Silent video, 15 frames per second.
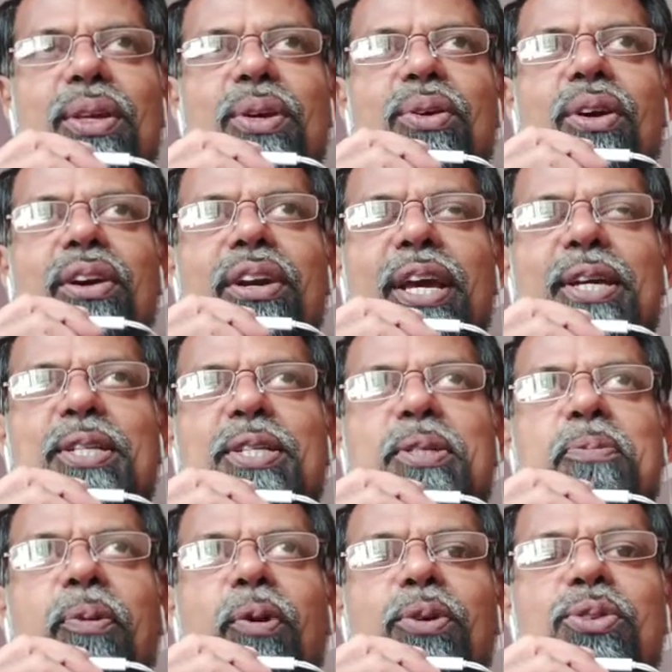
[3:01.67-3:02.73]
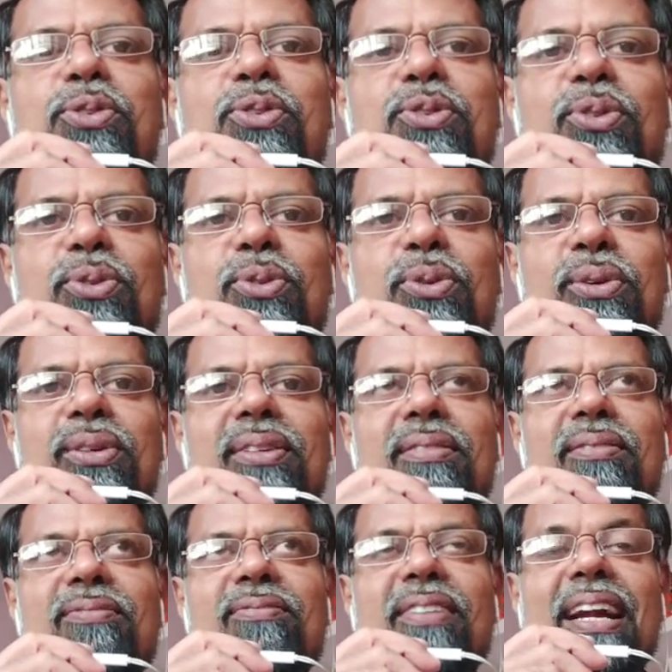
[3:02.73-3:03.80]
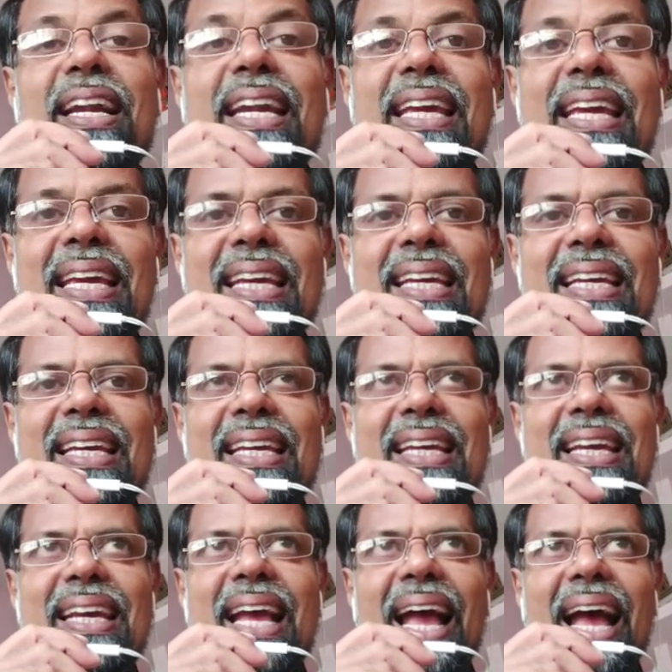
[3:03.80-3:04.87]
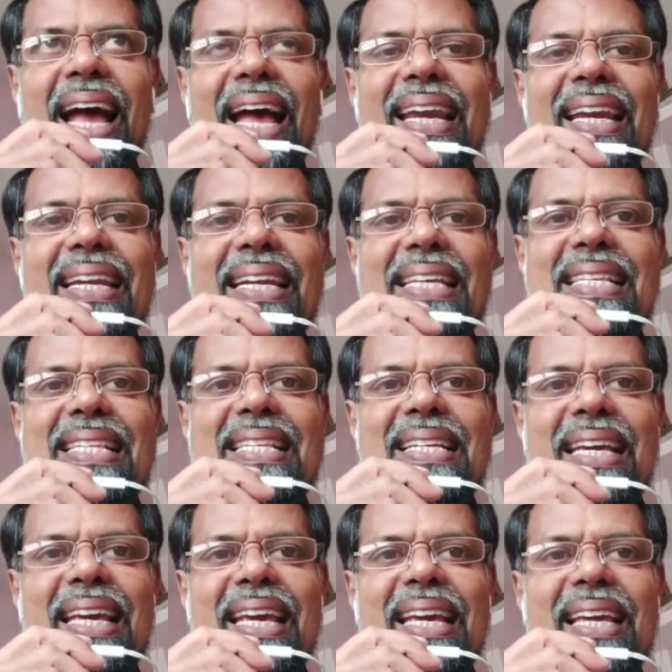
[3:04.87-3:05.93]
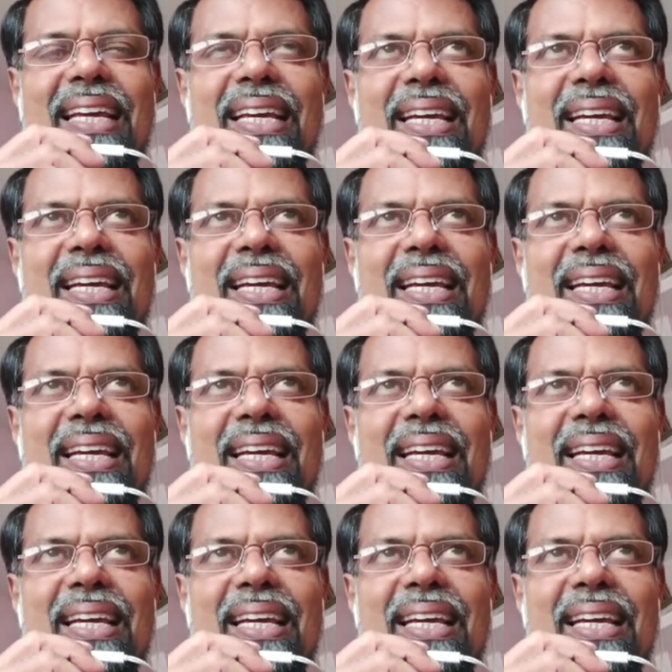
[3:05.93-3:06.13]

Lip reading: you are exposed to only listening.